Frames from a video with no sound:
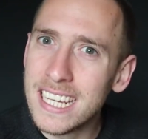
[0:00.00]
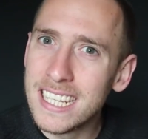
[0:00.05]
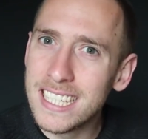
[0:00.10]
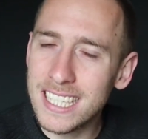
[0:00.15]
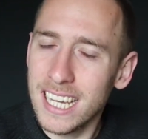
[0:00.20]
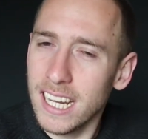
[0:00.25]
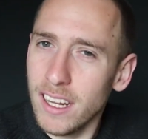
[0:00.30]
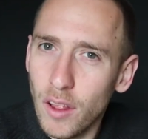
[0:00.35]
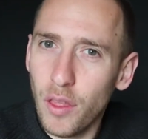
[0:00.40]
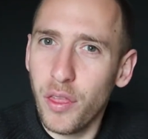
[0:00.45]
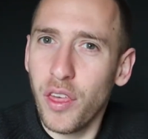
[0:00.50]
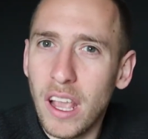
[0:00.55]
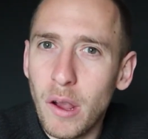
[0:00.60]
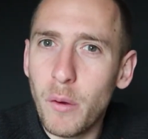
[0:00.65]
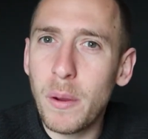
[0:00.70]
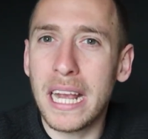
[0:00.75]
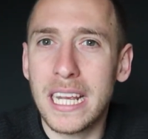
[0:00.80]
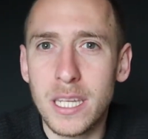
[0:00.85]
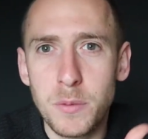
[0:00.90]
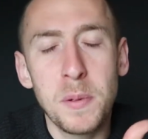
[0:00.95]
single thing
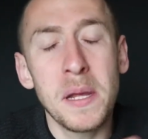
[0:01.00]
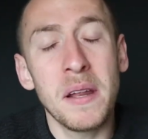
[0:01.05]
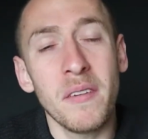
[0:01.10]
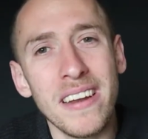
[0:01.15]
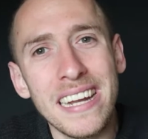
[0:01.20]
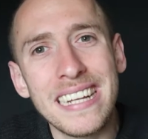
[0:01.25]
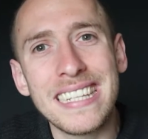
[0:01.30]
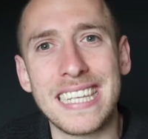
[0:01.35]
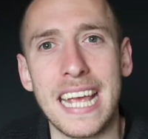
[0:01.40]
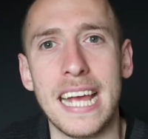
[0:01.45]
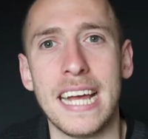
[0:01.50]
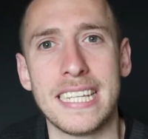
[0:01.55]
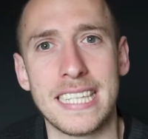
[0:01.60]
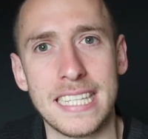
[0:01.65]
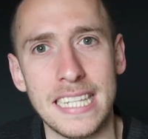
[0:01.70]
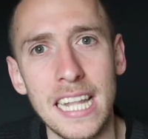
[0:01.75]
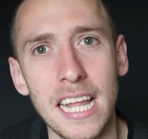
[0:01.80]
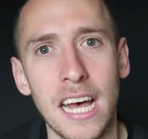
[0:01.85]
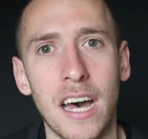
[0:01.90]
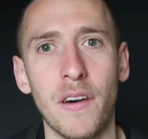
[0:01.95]
we experience
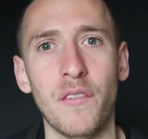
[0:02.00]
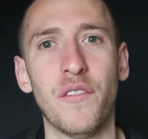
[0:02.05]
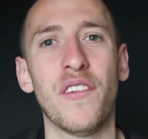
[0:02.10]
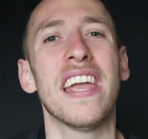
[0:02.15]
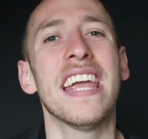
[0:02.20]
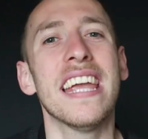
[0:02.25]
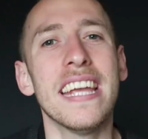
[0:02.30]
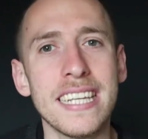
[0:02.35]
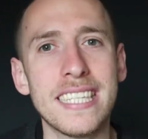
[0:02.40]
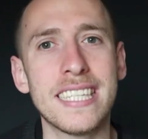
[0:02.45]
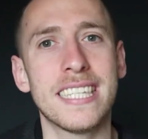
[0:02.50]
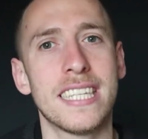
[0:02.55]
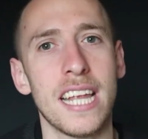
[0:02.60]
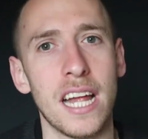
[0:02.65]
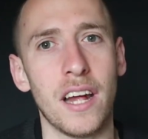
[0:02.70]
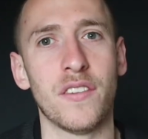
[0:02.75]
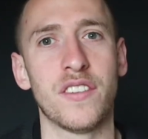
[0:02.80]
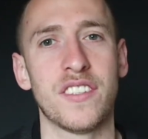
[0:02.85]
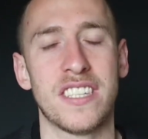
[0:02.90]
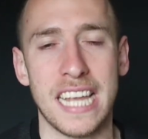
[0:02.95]
as love is
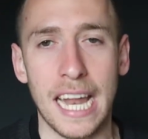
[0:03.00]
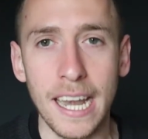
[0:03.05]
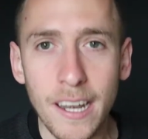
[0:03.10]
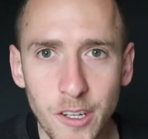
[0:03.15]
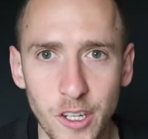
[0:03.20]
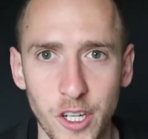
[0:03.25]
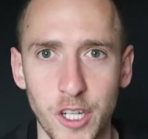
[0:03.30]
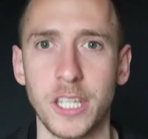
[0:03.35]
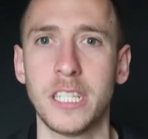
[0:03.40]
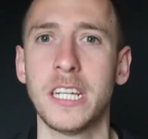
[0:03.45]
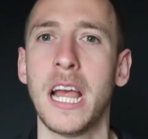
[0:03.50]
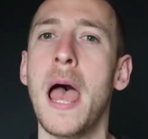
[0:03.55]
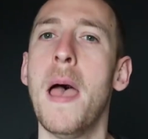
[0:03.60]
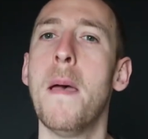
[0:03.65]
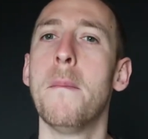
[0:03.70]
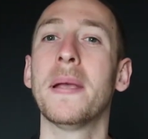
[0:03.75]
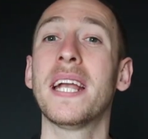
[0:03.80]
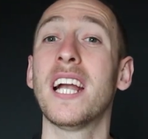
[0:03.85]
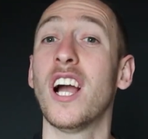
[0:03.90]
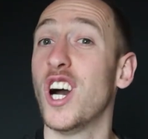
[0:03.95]
self-centered
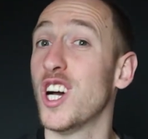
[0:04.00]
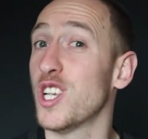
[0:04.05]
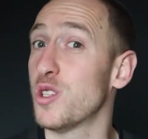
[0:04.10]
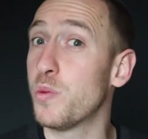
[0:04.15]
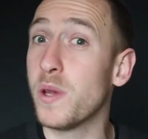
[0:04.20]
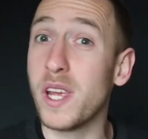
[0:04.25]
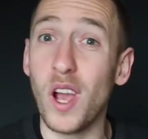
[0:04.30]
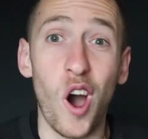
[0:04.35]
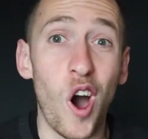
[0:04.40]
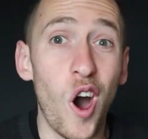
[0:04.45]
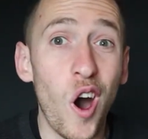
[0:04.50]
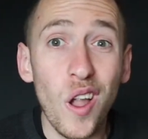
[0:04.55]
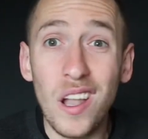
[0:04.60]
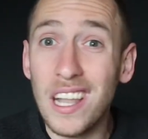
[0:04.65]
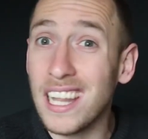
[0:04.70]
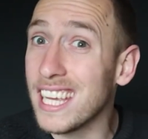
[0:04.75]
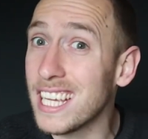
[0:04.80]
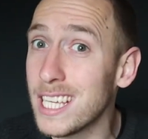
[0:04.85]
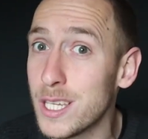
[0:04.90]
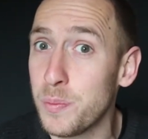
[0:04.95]
because we
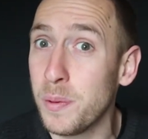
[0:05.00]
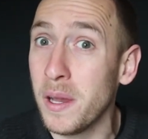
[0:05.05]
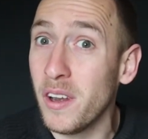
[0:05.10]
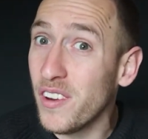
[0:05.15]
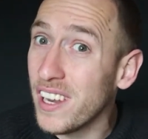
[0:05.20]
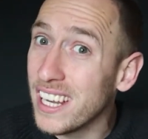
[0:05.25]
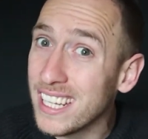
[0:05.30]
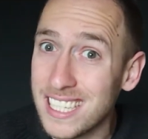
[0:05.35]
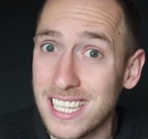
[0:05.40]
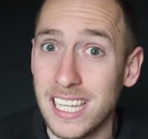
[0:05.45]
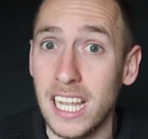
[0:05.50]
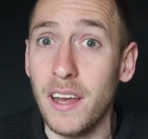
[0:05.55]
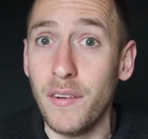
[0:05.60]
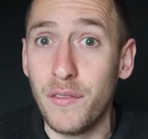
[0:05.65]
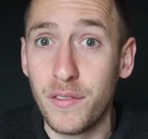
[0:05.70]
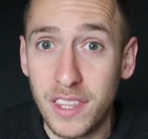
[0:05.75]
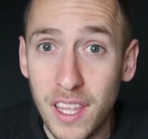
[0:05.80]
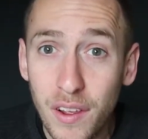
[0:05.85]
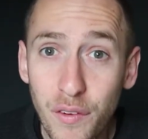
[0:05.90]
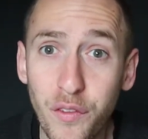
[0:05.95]
all experience
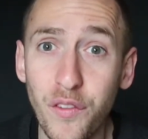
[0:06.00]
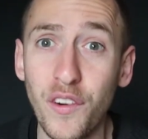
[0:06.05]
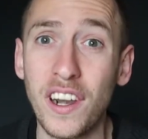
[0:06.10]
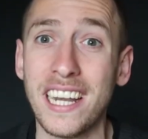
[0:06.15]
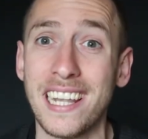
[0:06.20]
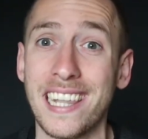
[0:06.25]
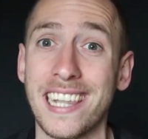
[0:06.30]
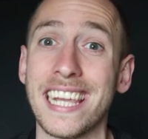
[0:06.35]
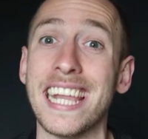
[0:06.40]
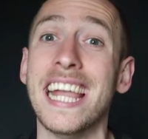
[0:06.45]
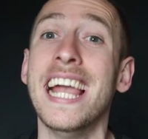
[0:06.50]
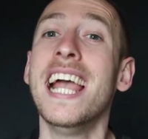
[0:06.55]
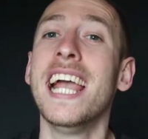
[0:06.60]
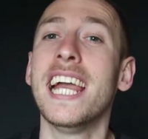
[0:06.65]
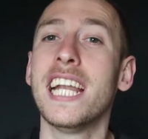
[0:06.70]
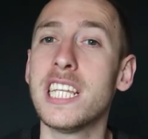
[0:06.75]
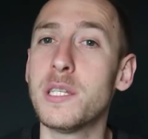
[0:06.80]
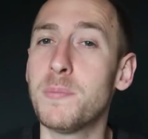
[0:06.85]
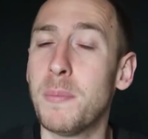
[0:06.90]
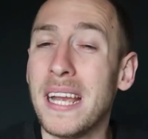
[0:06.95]
love differently.
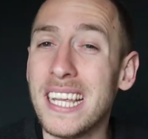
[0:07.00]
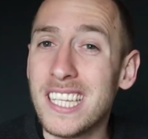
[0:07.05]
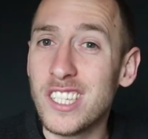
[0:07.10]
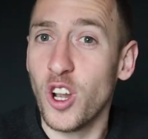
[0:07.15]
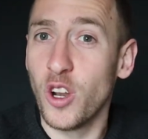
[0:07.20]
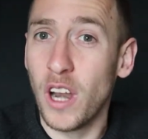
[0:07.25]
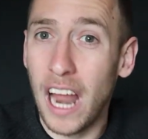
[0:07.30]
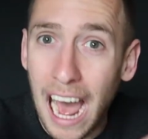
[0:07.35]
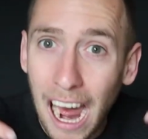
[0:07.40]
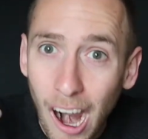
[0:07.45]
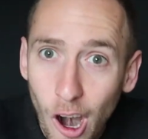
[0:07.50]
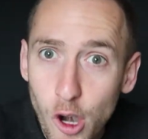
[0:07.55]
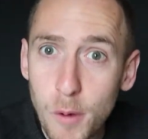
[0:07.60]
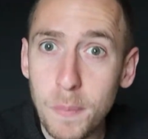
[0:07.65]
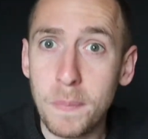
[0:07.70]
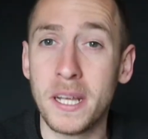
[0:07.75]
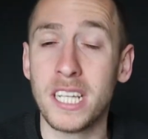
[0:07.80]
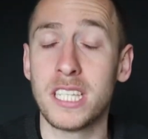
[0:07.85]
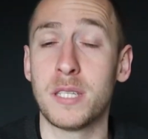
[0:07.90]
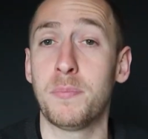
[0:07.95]
It is based on our
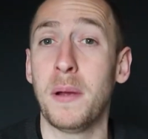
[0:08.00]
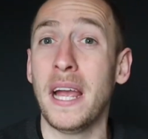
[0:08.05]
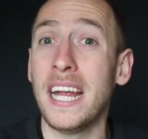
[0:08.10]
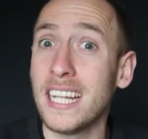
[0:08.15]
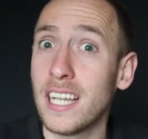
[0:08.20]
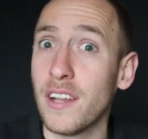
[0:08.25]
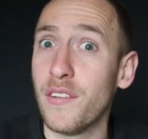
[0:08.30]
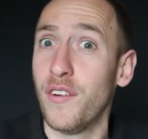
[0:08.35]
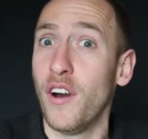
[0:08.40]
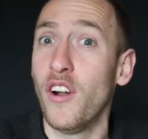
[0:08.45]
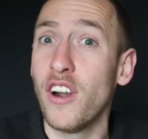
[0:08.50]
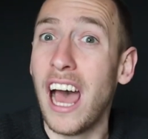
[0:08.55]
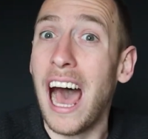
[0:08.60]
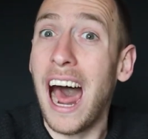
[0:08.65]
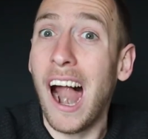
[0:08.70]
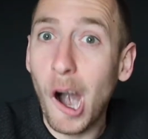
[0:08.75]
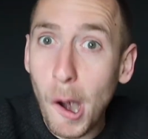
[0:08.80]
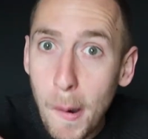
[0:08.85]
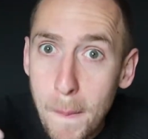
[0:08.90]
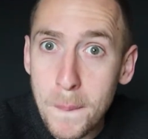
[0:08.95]
perspective, on
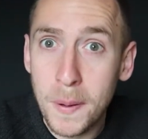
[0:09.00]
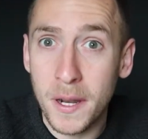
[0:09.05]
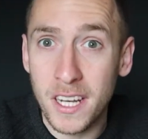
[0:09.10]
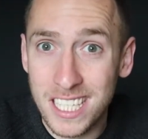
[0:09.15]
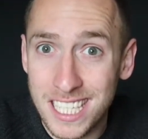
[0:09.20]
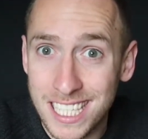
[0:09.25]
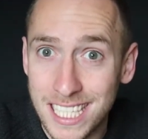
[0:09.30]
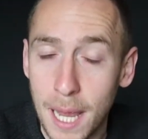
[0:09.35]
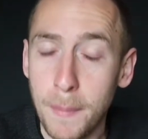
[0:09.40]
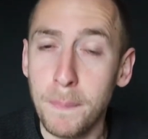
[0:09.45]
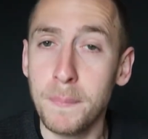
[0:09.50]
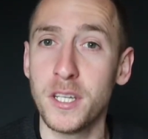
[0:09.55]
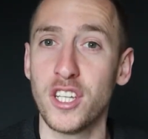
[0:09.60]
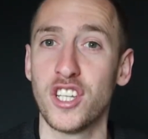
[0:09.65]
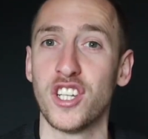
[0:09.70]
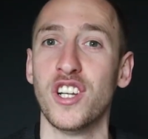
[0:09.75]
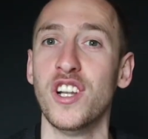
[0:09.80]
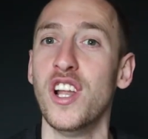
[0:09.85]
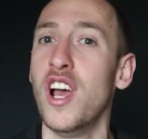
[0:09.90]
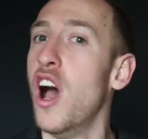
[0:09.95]
our
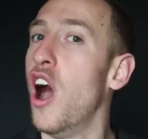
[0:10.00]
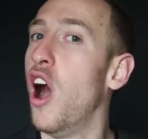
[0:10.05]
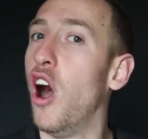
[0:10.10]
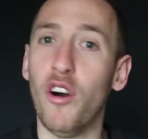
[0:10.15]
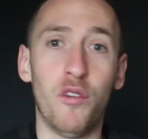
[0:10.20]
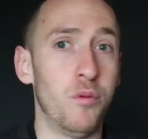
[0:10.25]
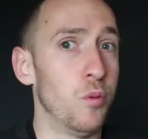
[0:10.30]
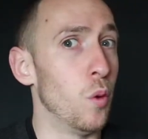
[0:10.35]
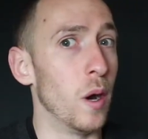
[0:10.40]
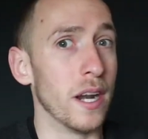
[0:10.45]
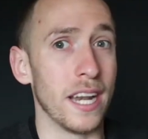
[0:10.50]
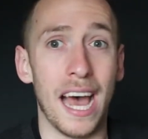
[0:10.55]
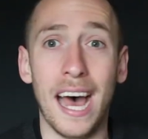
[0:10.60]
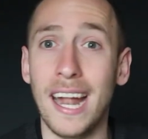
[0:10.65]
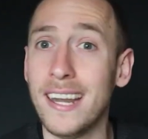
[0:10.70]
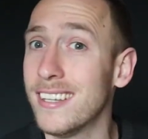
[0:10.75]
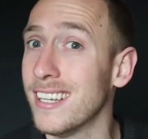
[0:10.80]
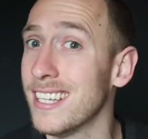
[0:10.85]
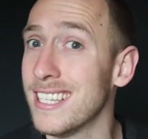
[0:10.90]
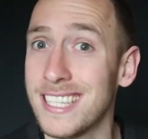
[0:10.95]
perception of what
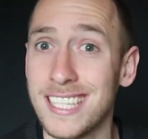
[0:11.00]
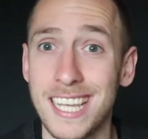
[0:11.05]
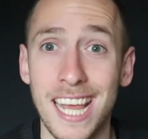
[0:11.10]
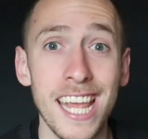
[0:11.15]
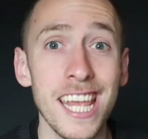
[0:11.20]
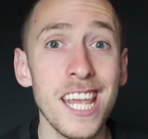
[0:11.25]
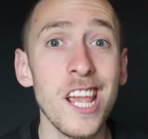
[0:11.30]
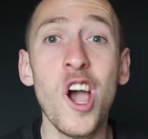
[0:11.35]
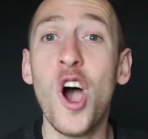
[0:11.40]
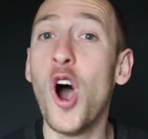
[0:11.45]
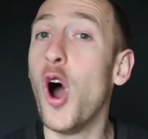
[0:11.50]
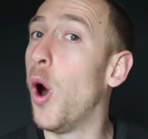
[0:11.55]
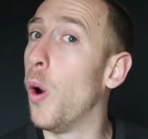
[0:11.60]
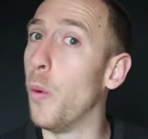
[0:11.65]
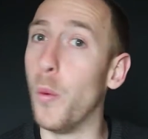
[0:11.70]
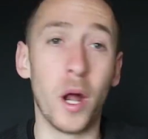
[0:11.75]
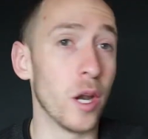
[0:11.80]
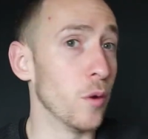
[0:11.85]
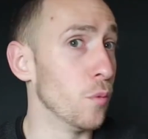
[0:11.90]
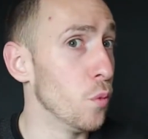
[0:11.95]
others say or
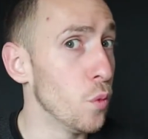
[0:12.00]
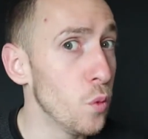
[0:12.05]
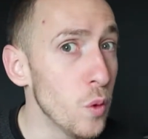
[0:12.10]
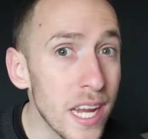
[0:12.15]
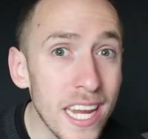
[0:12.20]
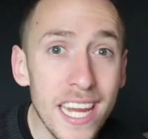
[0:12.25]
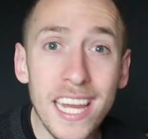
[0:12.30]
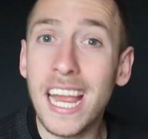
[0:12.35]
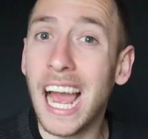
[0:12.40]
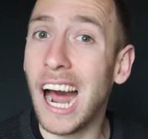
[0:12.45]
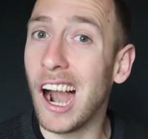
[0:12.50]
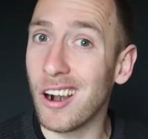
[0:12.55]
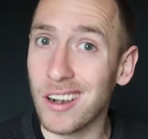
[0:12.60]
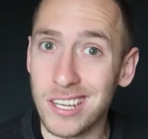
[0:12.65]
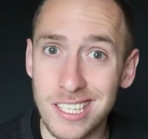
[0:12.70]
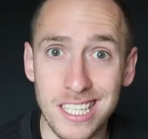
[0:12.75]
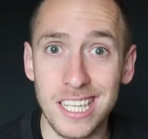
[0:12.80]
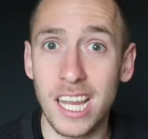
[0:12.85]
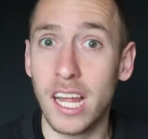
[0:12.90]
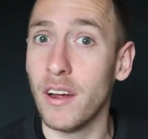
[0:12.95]
what we
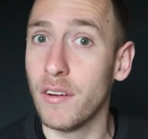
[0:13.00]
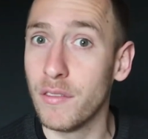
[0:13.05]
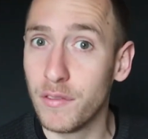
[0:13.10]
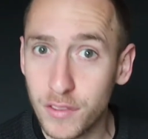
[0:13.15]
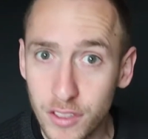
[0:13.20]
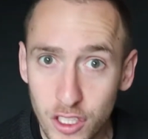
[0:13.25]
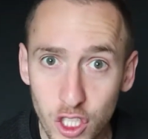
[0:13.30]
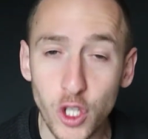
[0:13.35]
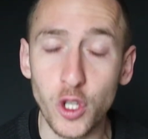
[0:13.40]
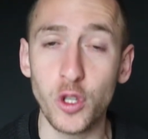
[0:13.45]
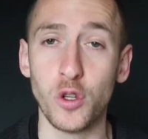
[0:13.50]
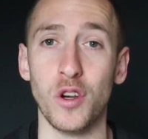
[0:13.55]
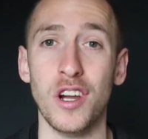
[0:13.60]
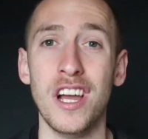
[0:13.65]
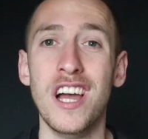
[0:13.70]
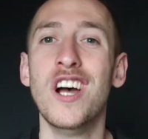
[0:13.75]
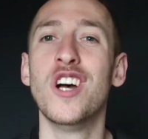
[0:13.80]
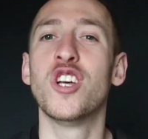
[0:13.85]
ourselves do.